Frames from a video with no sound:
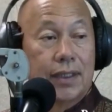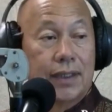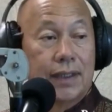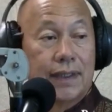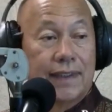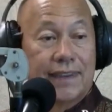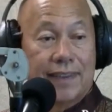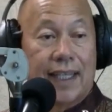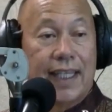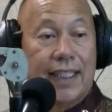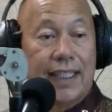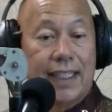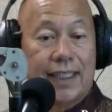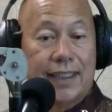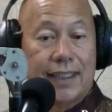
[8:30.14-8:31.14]

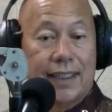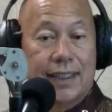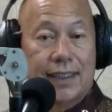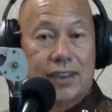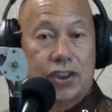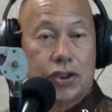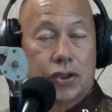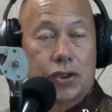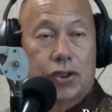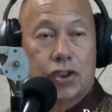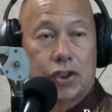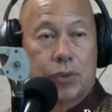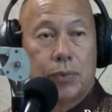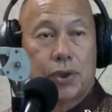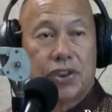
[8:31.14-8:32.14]
citing
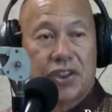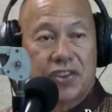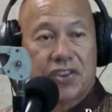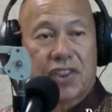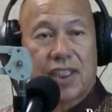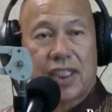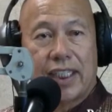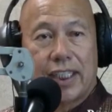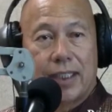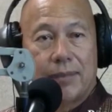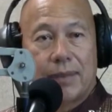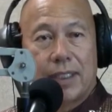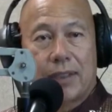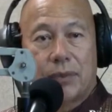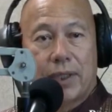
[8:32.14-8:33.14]
George Bush's claim
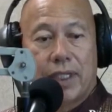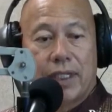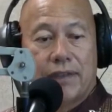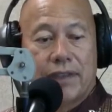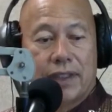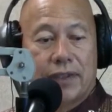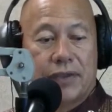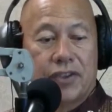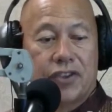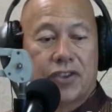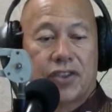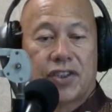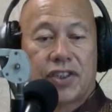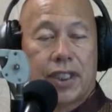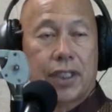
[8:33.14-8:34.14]
that wherever there
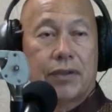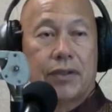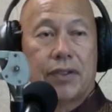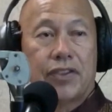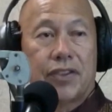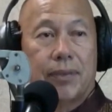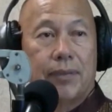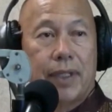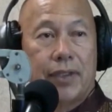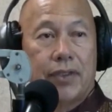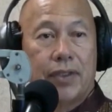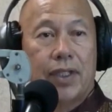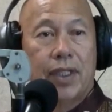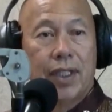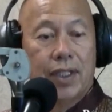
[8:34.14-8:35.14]
is terrorism
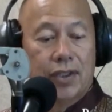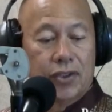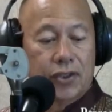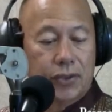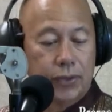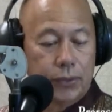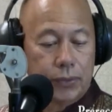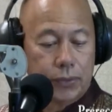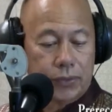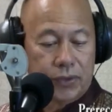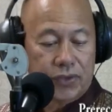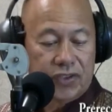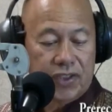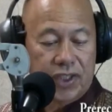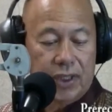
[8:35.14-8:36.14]
and schools
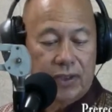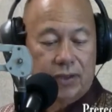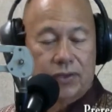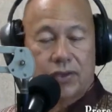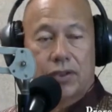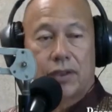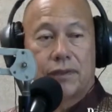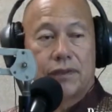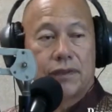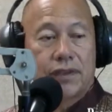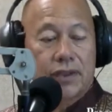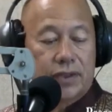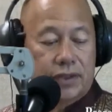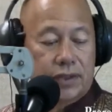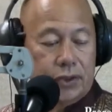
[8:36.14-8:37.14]
or cells of
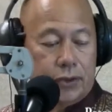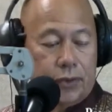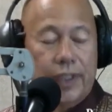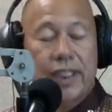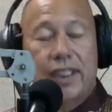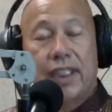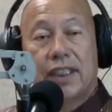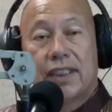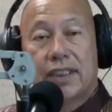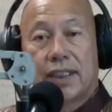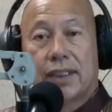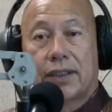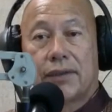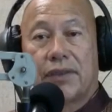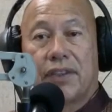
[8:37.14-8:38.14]
training
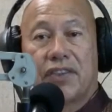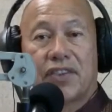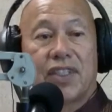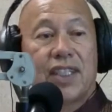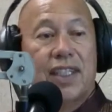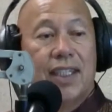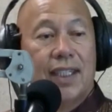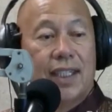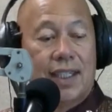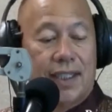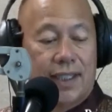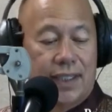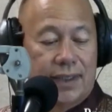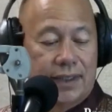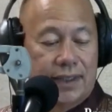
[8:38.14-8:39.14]
terrorists,
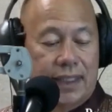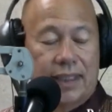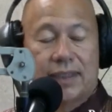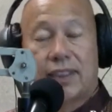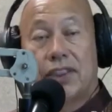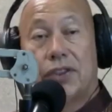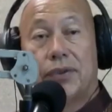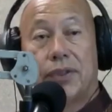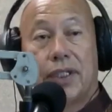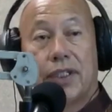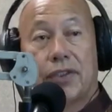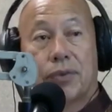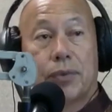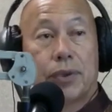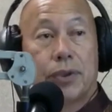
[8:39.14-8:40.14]
that the
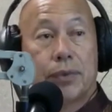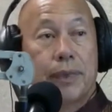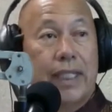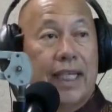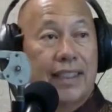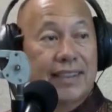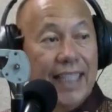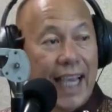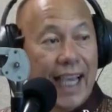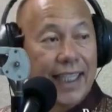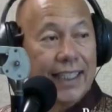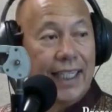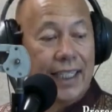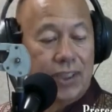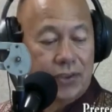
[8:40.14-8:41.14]
U.S. will be
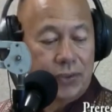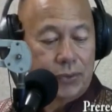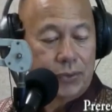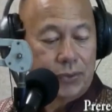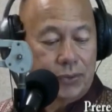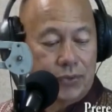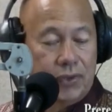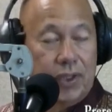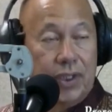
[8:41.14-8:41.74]
attacking those